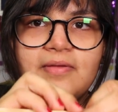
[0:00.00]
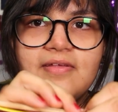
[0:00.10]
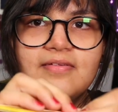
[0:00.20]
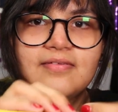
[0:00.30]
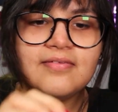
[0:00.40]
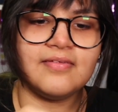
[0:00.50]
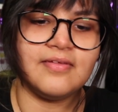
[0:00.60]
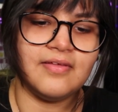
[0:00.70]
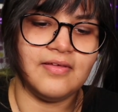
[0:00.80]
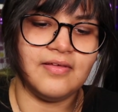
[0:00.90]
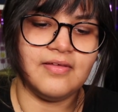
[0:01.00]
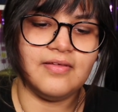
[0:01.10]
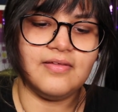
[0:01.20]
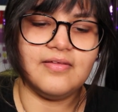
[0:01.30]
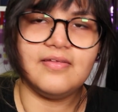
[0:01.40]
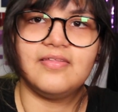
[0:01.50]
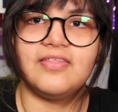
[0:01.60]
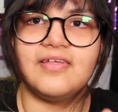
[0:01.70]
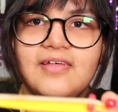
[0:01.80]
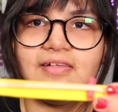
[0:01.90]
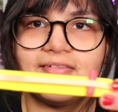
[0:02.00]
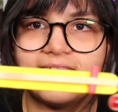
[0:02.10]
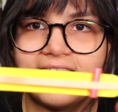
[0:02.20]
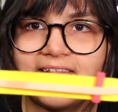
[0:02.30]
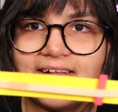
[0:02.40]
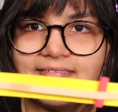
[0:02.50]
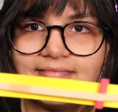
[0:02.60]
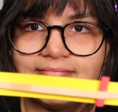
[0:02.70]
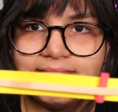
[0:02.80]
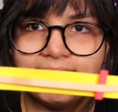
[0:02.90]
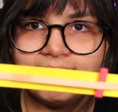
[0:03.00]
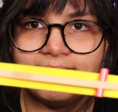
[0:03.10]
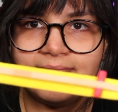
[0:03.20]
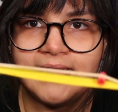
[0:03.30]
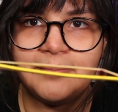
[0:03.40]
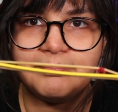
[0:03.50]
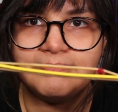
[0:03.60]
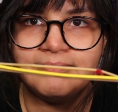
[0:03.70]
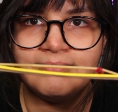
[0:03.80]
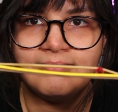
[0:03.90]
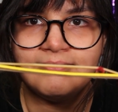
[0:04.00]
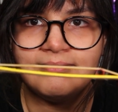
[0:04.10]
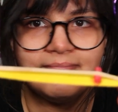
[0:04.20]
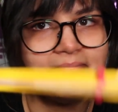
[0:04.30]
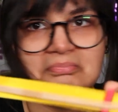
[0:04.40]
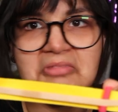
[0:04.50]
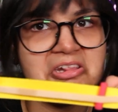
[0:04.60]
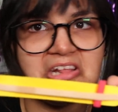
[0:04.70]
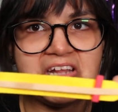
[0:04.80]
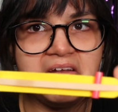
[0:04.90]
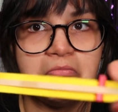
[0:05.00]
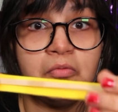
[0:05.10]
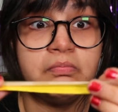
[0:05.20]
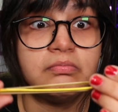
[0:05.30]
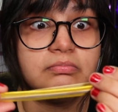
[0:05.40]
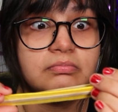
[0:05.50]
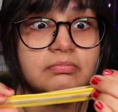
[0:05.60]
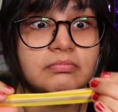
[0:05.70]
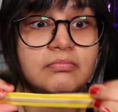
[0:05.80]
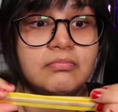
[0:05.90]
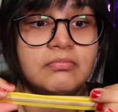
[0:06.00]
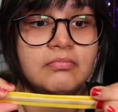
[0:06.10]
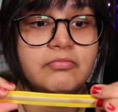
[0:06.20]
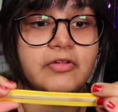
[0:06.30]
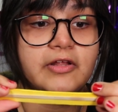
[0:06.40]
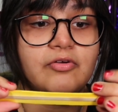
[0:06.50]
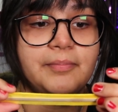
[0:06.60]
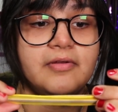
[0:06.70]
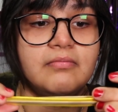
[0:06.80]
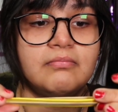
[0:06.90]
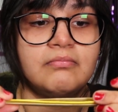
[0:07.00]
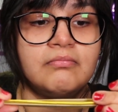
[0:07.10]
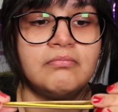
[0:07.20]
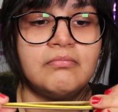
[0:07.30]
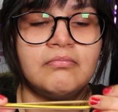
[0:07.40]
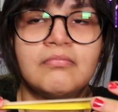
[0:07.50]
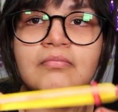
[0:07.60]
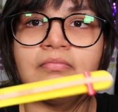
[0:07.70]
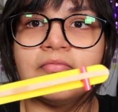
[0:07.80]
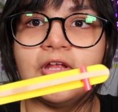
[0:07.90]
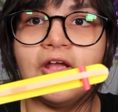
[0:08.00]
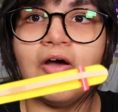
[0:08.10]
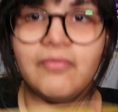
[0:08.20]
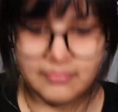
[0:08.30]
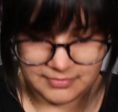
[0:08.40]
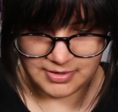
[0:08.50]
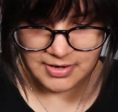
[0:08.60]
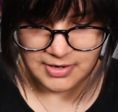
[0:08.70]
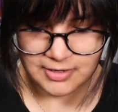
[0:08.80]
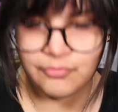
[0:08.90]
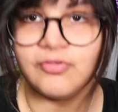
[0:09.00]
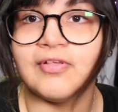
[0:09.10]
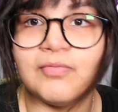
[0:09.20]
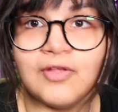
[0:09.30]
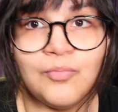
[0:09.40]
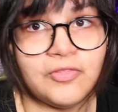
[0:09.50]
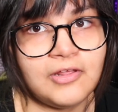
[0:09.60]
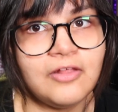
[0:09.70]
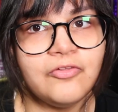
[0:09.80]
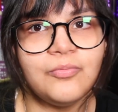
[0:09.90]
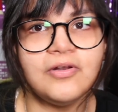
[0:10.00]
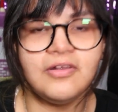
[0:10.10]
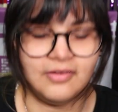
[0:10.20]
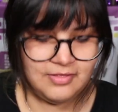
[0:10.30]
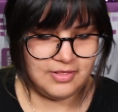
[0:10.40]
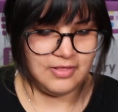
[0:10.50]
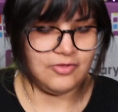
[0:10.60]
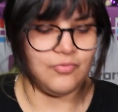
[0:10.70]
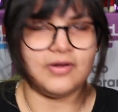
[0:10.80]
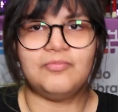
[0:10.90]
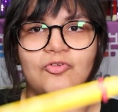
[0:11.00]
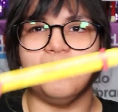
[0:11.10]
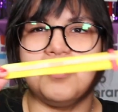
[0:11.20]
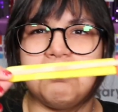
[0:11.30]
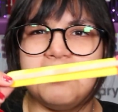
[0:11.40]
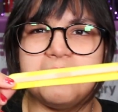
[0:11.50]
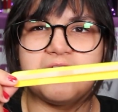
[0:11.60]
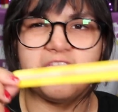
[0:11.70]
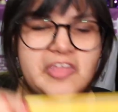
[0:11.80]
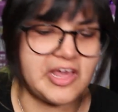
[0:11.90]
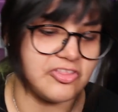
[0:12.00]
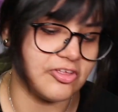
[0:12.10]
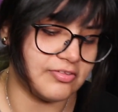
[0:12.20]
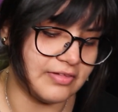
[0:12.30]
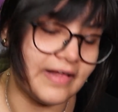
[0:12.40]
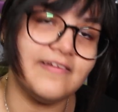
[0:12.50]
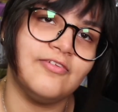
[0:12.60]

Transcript: piece, just like that. Yep, just like that. Oops, I think I dropped it. There you go. And I'm gonna do the same thing with the other one. You want them to be pretty much at the edges, at